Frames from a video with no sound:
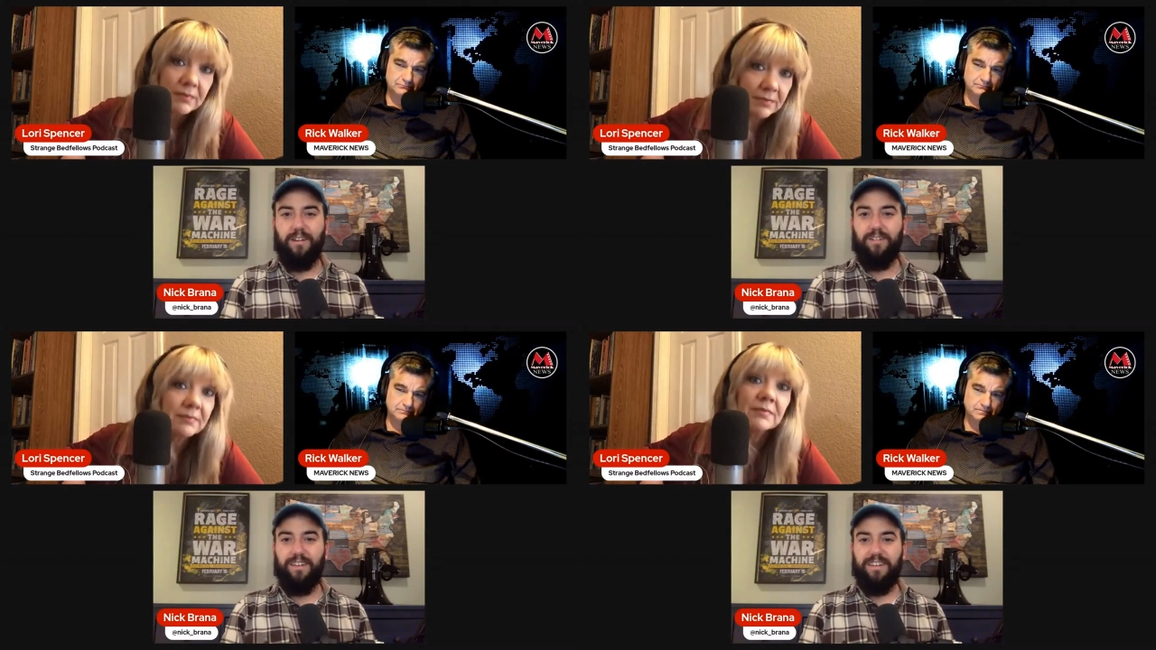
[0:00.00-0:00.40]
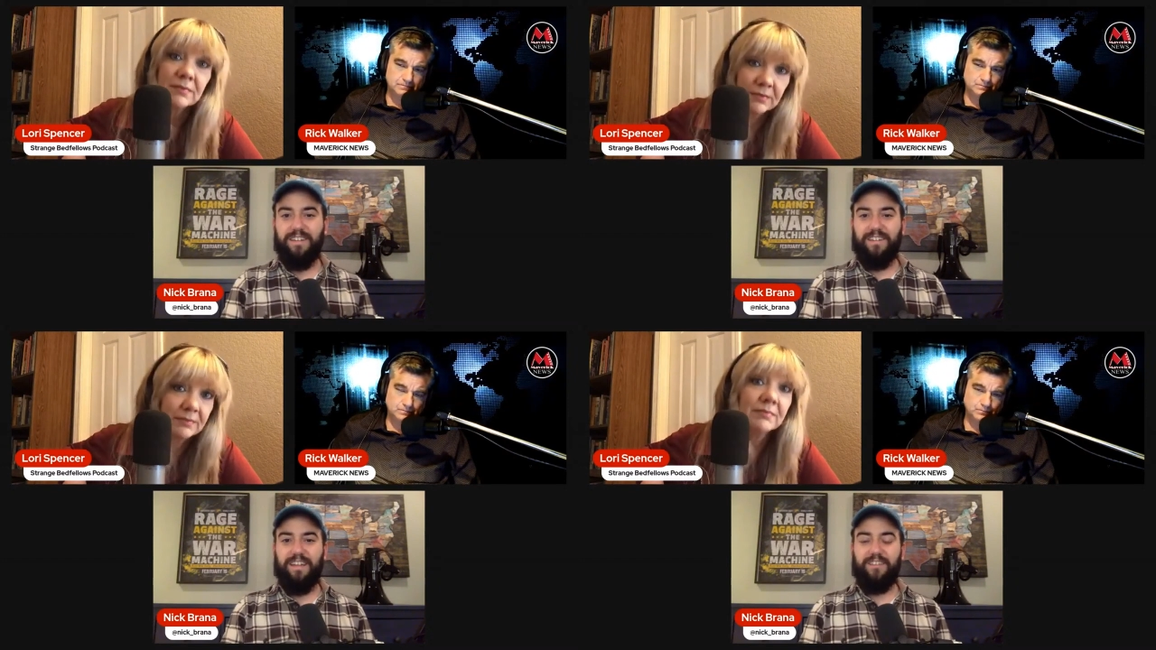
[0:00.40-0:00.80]
Speaker 1: you know.
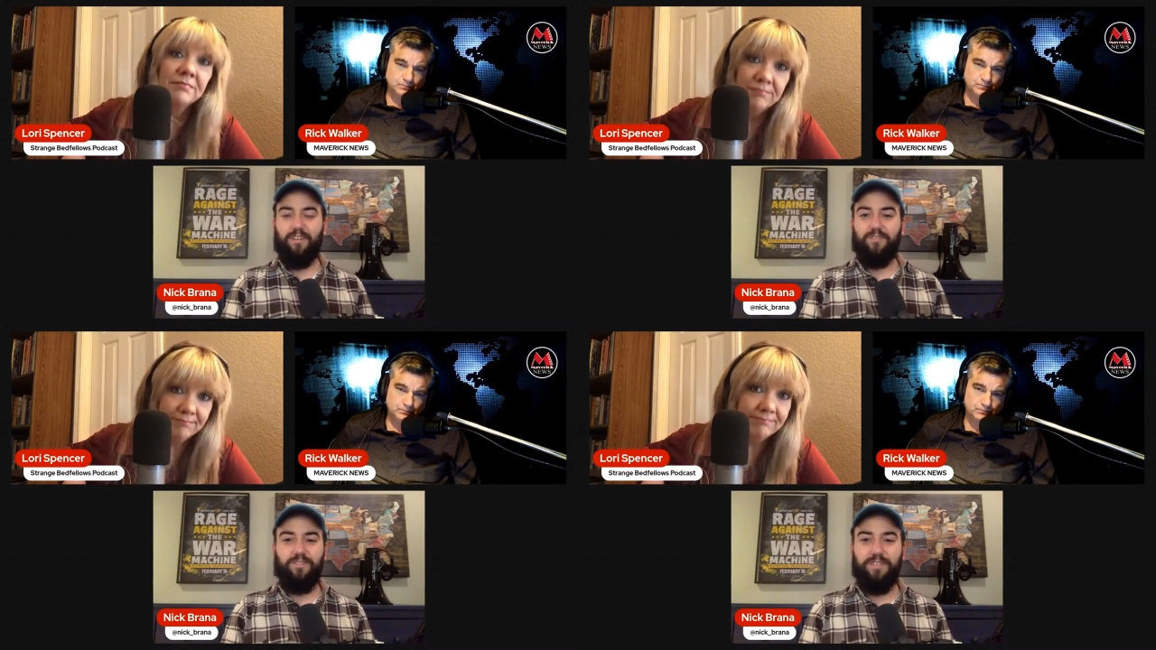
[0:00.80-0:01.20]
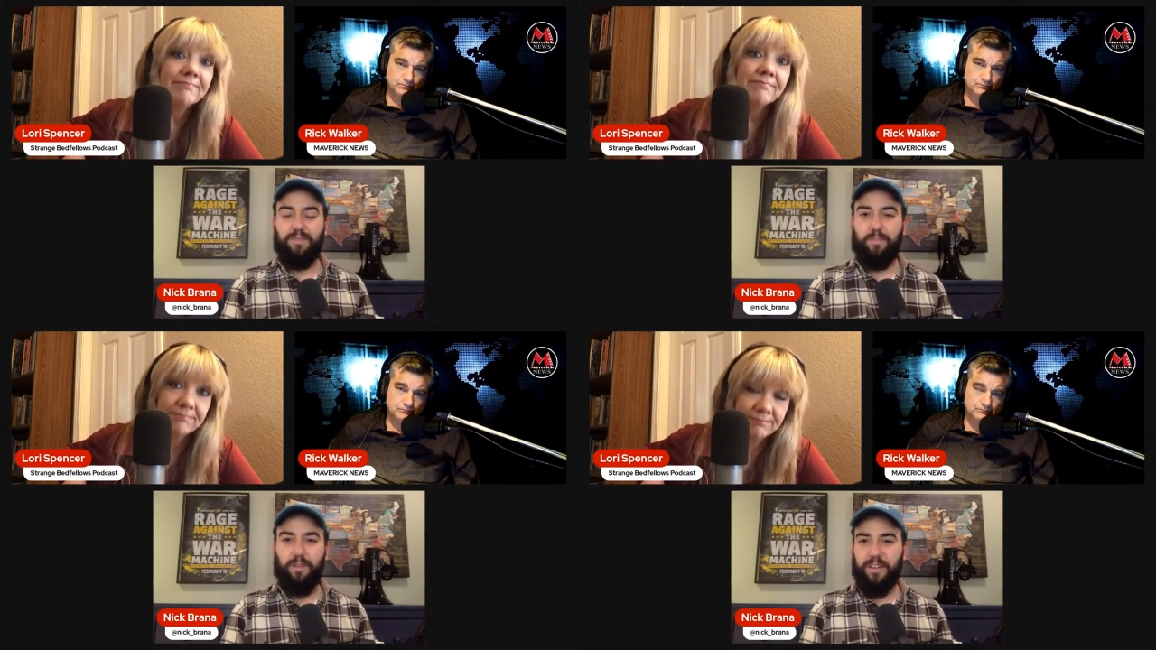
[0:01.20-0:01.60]
Like mm -hmm. those are
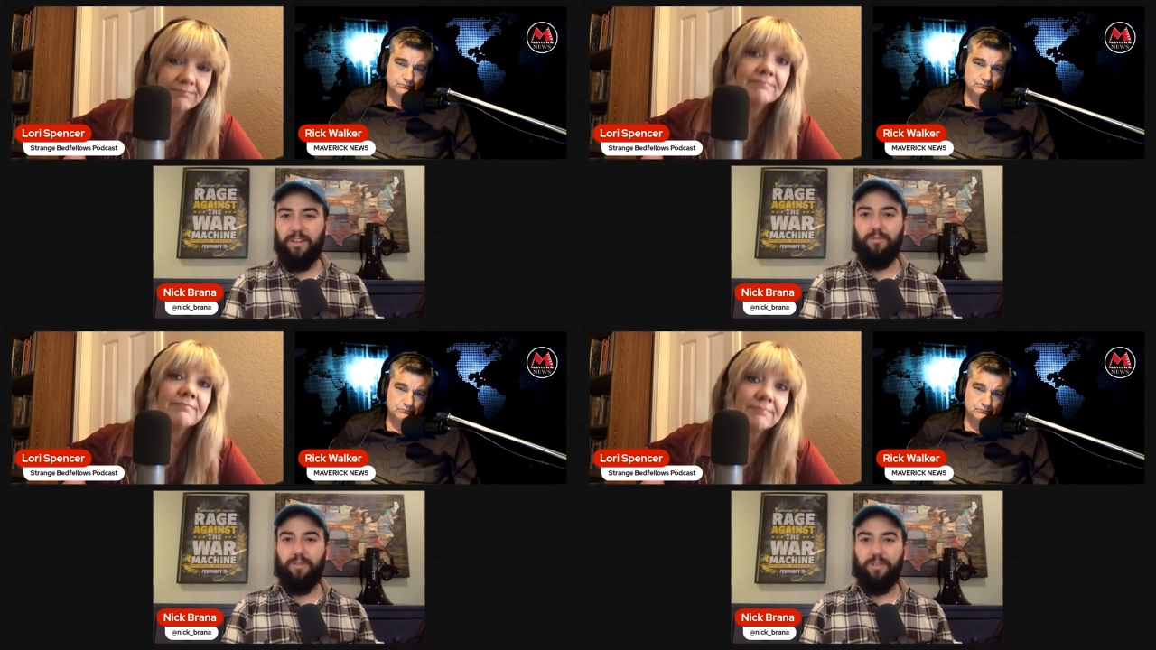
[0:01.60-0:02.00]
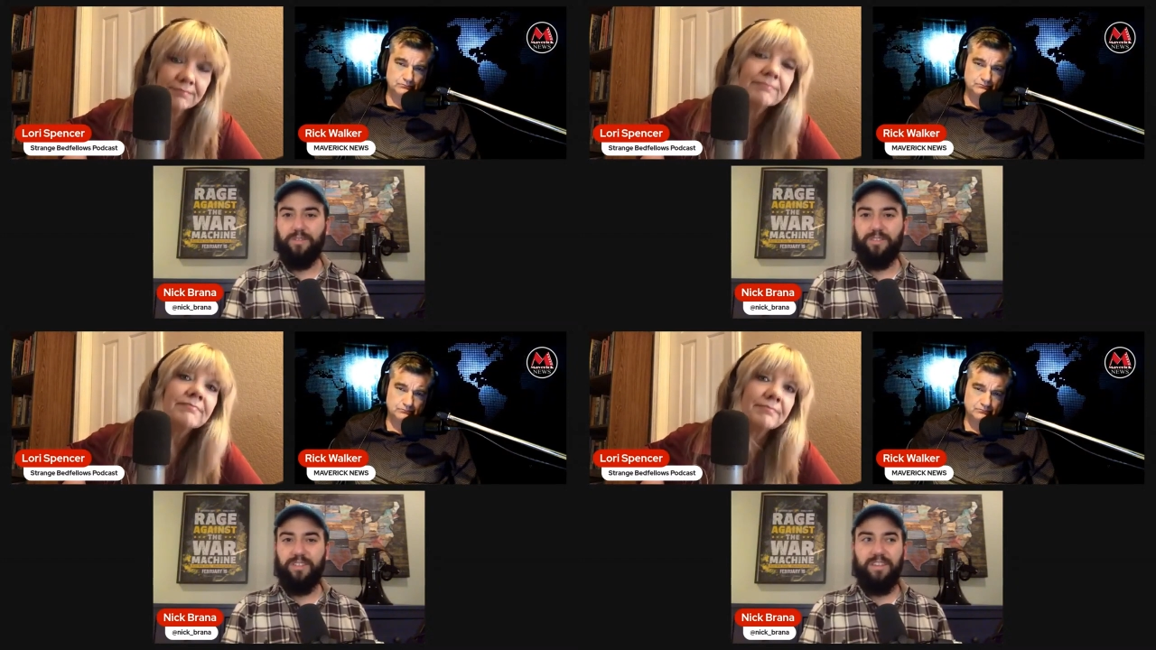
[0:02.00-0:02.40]
his political
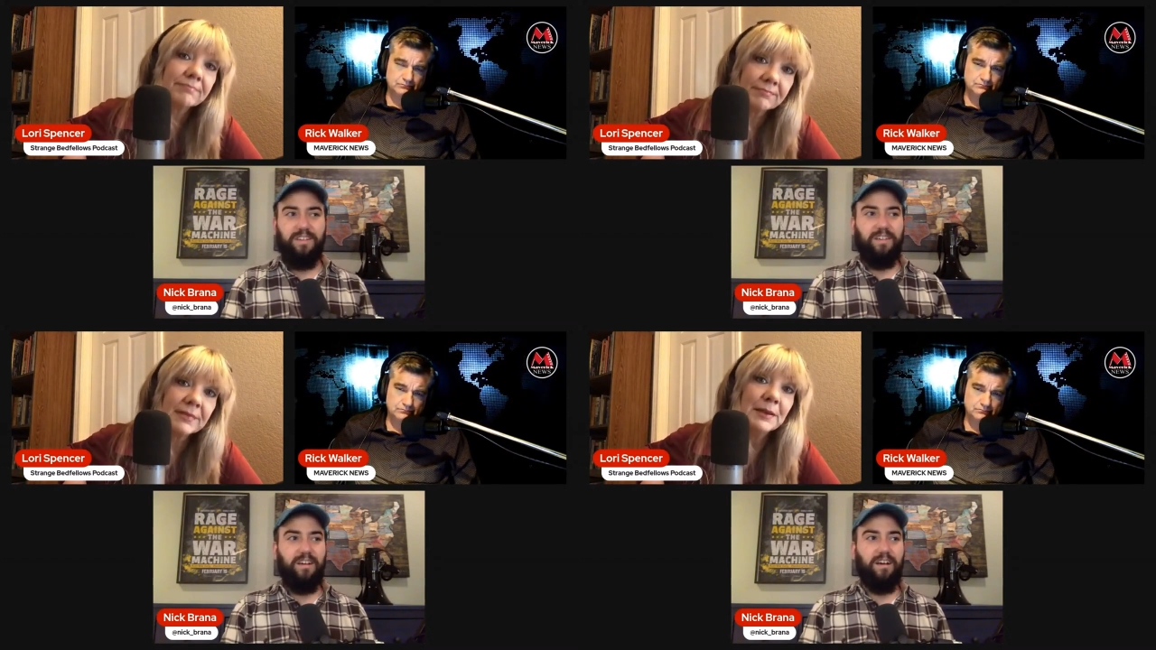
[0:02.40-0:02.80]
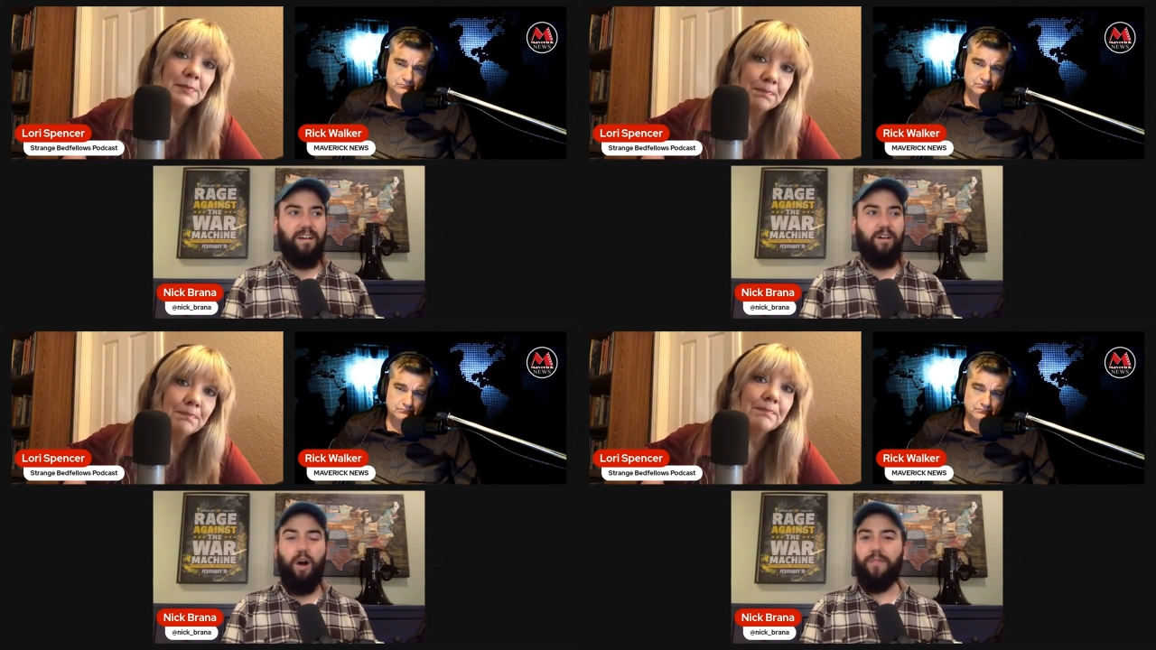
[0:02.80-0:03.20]
roots.
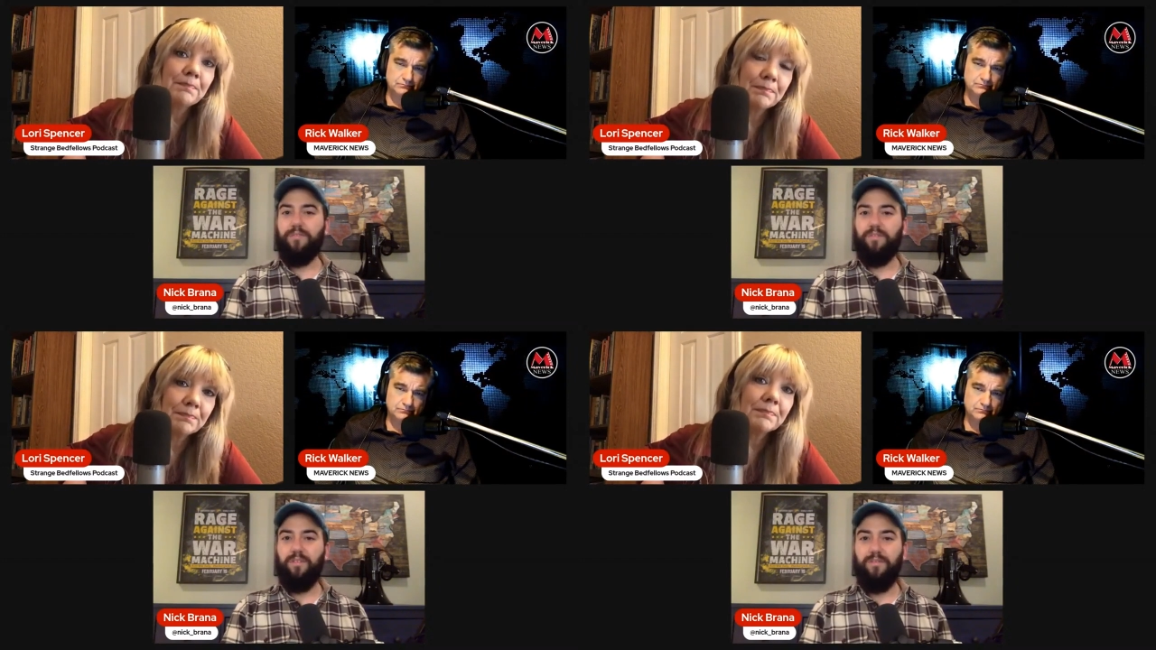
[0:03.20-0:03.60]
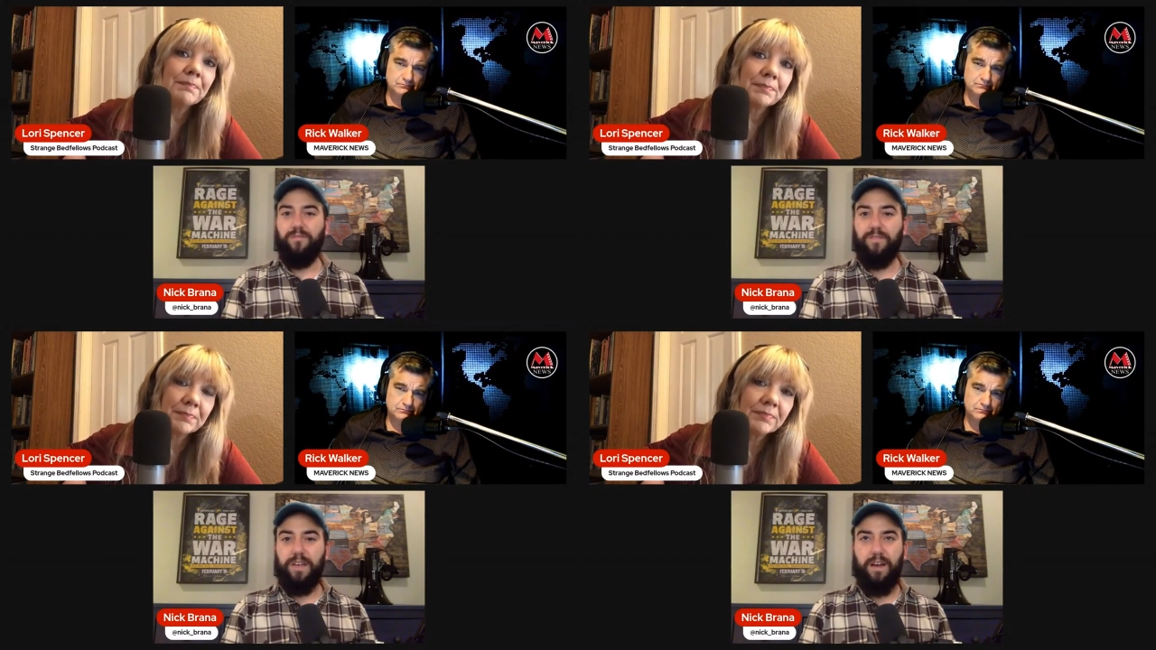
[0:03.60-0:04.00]
Uh author
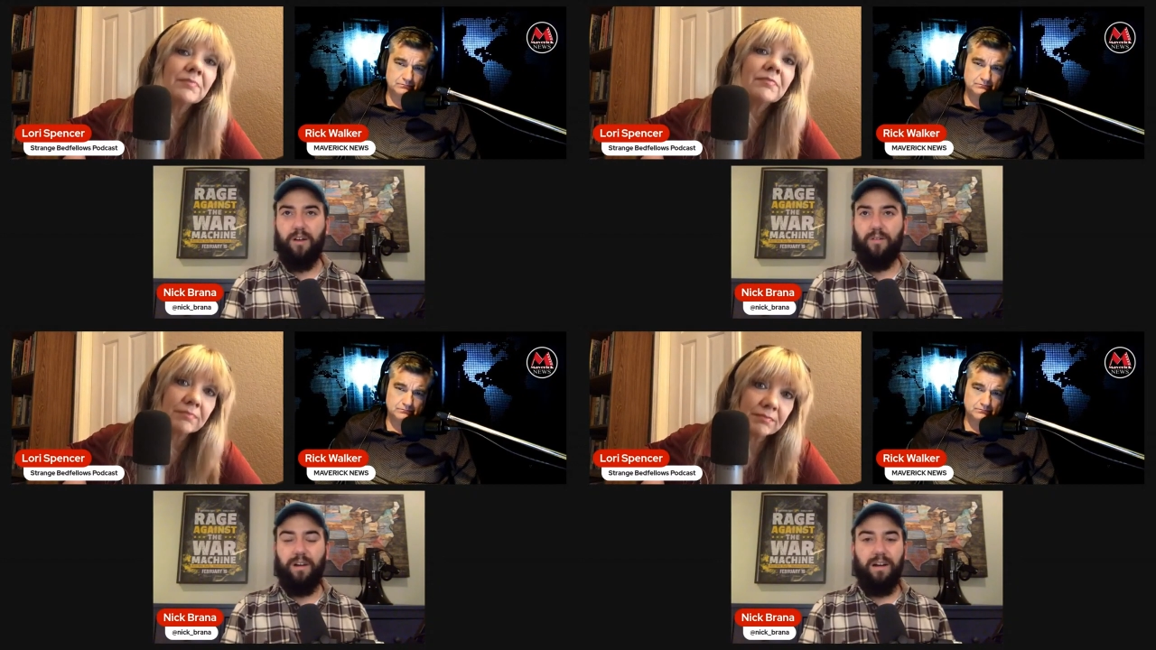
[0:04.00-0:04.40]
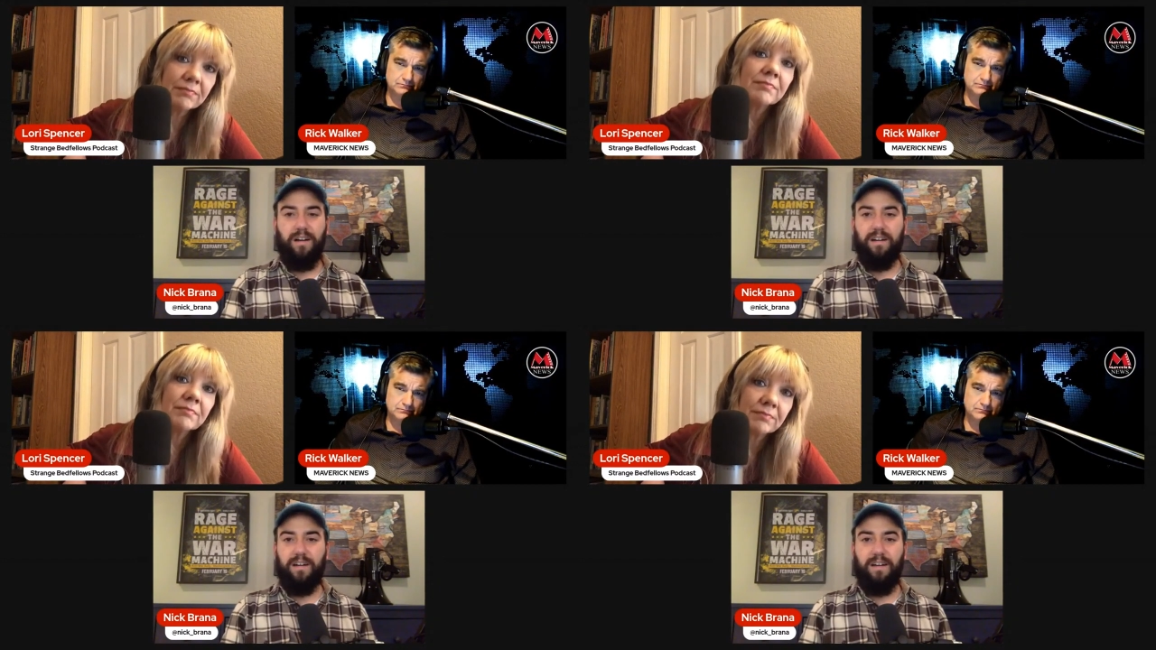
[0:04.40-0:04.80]
of, you know,
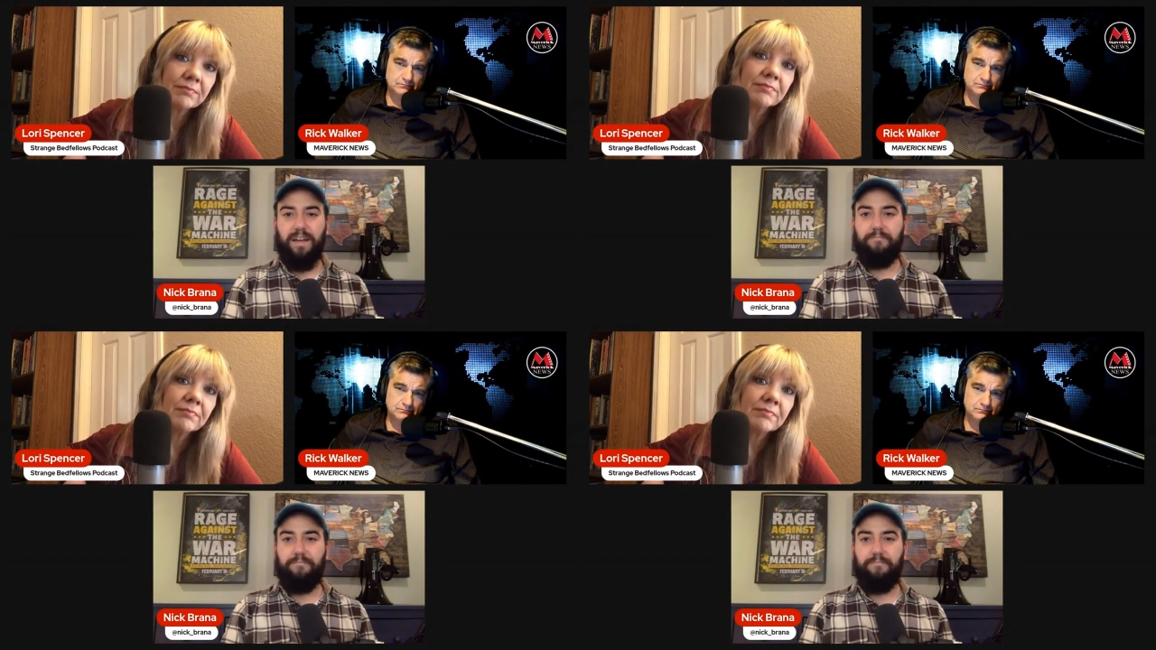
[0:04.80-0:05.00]
uh, uh